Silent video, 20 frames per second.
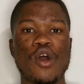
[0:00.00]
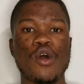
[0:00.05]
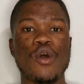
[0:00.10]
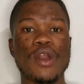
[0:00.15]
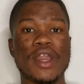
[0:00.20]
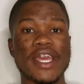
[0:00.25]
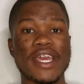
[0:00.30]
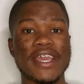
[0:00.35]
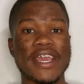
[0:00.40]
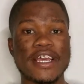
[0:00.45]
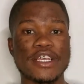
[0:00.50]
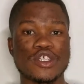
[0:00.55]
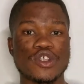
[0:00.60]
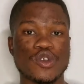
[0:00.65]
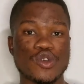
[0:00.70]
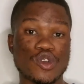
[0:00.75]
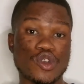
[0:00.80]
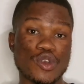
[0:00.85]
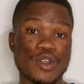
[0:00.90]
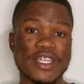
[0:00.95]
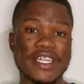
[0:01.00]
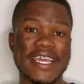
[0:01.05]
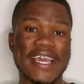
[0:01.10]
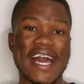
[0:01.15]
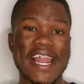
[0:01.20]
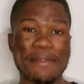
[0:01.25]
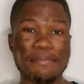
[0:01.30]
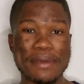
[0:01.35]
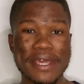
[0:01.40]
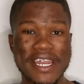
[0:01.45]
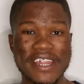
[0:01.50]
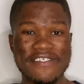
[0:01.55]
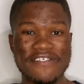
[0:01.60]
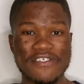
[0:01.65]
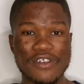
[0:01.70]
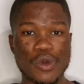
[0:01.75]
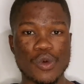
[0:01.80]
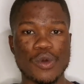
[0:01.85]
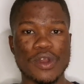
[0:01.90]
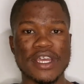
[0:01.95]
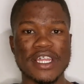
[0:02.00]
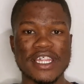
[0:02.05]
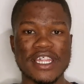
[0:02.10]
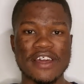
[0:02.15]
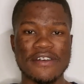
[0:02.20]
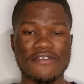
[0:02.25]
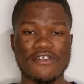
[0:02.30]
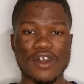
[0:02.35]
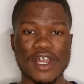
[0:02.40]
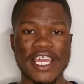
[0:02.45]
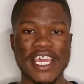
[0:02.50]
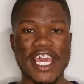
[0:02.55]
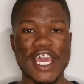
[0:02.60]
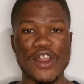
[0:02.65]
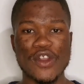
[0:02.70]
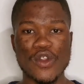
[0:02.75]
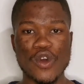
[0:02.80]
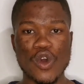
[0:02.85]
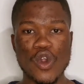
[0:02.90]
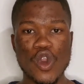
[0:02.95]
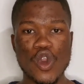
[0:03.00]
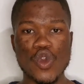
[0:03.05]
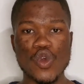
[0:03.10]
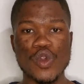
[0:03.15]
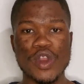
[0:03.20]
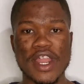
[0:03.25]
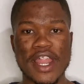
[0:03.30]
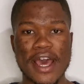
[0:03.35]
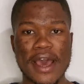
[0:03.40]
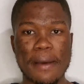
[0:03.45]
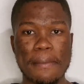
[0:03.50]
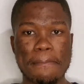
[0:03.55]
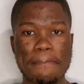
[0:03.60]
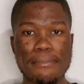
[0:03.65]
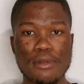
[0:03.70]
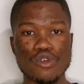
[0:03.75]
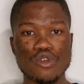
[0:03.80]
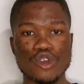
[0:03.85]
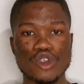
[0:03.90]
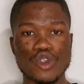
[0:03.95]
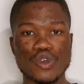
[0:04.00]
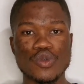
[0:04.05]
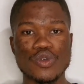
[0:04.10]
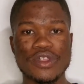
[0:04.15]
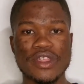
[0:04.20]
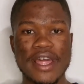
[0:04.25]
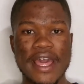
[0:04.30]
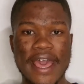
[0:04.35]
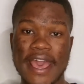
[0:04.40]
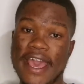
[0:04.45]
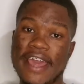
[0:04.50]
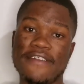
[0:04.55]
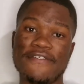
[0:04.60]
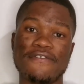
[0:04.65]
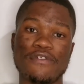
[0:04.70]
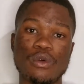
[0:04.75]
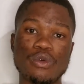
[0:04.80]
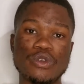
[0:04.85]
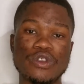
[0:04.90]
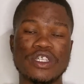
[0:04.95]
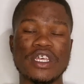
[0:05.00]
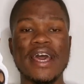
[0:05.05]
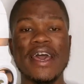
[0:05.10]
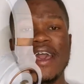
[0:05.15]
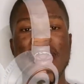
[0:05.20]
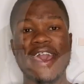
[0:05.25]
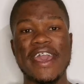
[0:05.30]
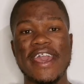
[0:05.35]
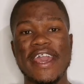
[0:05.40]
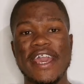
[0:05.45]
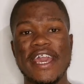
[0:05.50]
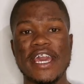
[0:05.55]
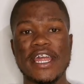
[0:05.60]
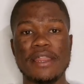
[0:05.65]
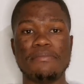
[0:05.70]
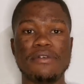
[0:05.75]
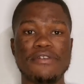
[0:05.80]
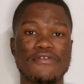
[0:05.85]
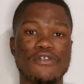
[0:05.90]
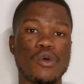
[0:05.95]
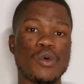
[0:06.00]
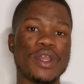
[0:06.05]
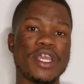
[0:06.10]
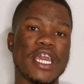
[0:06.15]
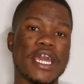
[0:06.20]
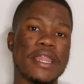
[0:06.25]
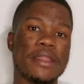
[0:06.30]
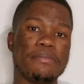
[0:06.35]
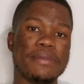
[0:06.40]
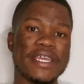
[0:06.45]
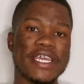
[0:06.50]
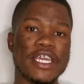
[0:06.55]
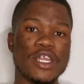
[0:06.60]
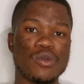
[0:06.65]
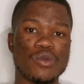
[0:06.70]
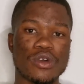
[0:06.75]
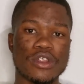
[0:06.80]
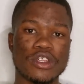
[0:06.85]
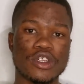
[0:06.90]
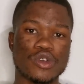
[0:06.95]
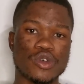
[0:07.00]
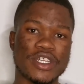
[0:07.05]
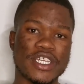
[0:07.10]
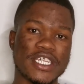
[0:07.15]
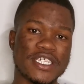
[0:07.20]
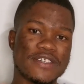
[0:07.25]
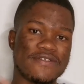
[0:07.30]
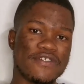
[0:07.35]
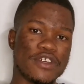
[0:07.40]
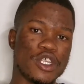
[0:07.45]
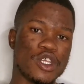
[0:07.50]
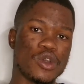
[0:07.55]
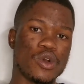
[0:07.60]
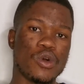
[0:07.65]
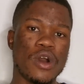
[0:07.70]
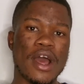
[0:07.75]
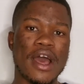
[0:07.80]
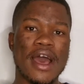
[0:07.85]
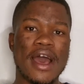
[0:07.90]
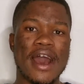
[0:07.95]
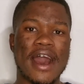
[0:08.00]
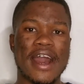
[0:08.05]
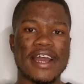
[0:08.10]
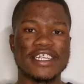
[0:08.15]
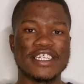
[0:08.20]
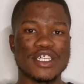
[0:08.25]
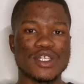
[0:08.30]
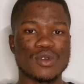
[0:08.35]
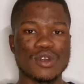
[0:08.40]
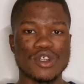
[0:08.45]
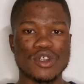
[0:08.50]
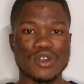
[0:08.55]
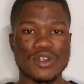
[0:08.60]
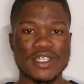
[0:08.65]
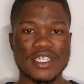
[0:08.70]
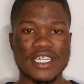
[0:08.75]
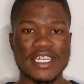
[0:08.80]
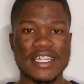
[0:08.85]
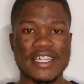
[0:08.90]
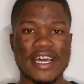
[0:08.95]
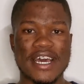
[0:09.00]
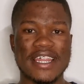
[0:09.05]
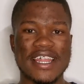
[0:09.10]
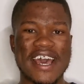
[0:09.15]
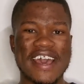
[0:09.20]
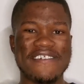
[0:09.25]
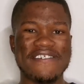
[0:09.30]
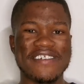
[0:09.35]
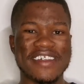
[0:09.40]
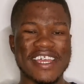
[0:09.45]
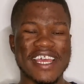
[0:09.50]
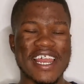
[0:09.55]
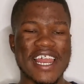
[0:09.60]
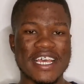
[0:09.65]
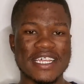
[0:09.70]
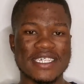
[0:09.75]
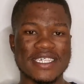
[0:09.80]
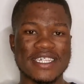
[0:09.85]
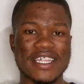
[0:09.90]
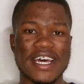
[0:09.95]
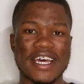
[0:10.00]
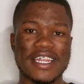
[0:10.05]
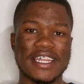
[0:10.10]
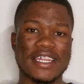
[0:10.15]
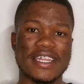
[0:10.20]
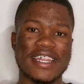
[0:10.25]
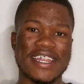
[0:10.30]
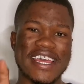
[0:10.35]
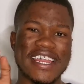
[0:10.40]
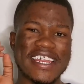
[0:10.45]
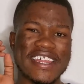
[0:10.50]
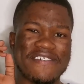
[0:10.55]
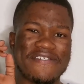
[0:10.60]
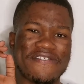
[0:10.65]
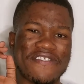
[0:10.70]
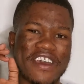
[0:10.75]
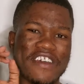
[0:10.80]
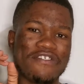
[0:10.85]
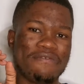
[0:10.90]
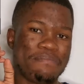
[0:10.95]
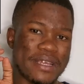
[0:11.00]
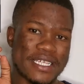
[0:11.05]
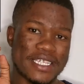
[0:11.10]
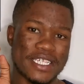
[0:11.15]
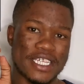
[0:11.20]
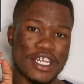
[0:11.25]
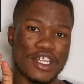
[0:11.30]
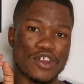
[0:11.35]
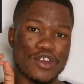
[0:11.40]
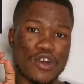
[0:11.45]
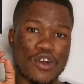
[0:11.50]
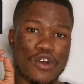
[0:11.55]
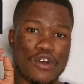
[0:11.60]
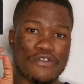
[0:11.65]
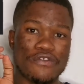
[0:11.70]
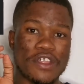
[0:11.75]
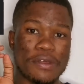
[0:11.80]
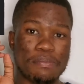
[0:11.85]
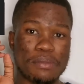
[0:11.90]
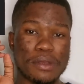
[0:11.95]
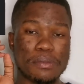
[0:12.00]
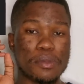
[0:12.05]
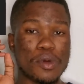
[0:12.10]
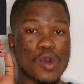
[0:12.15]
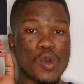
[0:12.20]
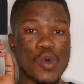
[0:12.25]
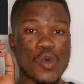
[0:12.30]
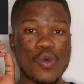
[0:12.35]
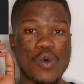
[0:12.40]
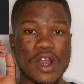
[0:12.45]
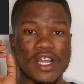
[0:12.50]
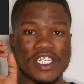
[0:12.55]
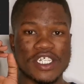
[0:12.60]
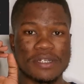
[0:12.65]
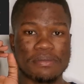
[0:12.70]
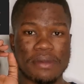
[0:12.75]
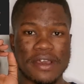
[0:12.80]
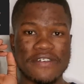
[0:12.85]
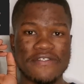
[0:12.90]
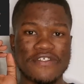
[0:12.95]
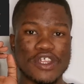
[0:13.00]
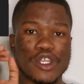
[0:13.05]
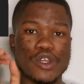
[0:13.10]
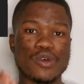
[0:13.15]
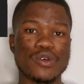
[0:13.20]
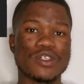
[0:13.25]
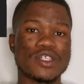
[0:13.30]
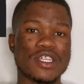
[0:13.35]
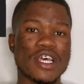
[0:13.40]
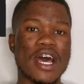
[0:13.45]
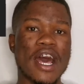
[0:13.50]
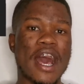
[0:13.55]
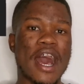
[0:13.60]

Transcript: Okay guys, so today I'll be reviewing the Volcano Lunar Bluetooth headphones. And before we can begin with today's video, I just want to say that I've realized that 95% of the people who watch my videos